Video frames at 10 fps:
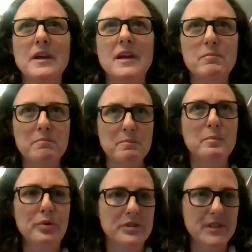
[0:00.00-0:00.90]
It
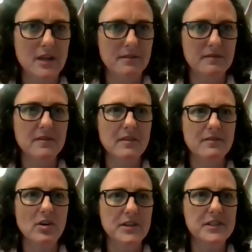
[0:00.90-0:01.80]
puts that
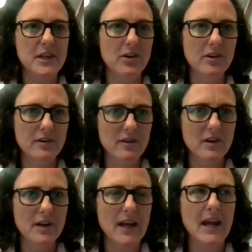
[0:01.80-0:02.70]
front and center.
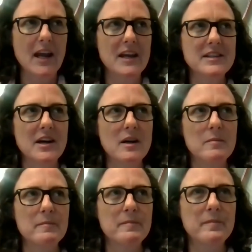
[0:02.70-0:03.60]

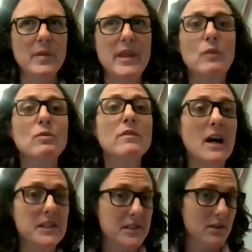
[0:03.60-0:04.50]
They
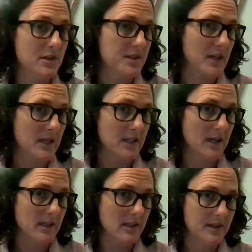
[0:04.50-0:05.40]
revise their design
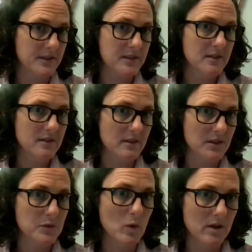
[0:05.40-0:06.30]
guidelines
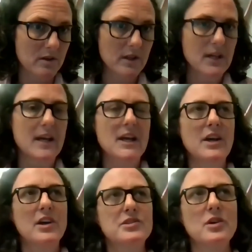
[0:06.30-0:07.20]
as well.
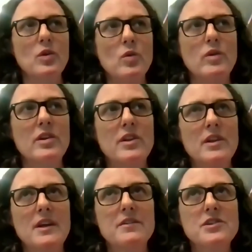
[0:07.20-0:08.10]
So
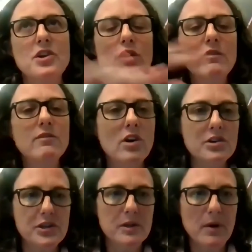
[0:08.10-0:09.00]
it is an
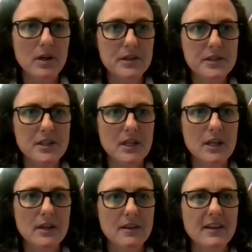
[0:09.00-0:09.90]
overarching
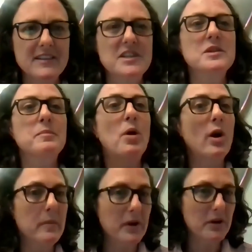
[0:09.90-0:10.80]
policy. It's a
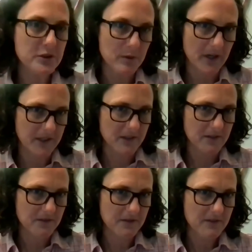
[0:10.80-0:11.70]
departmental
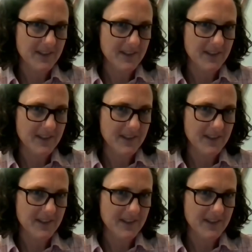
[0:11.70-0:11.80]
directive.